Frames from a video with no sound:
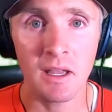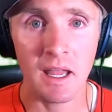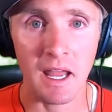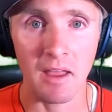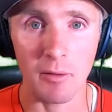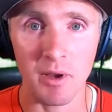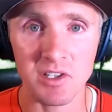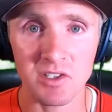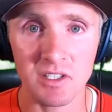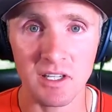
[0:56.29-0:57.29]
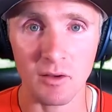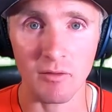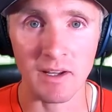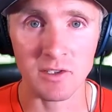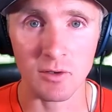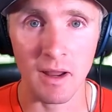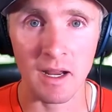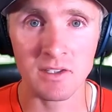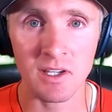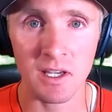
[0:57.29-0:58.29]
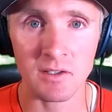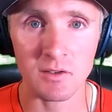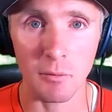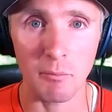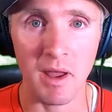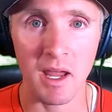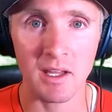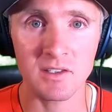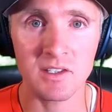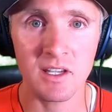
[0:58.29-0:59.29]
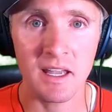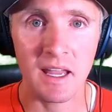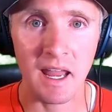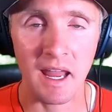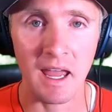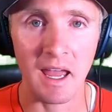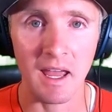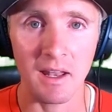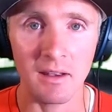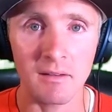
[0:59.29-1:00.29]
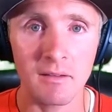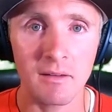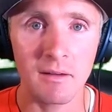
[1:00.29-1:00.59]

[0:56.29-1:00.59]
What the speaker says: and the patients can get their vascular access, their meds, and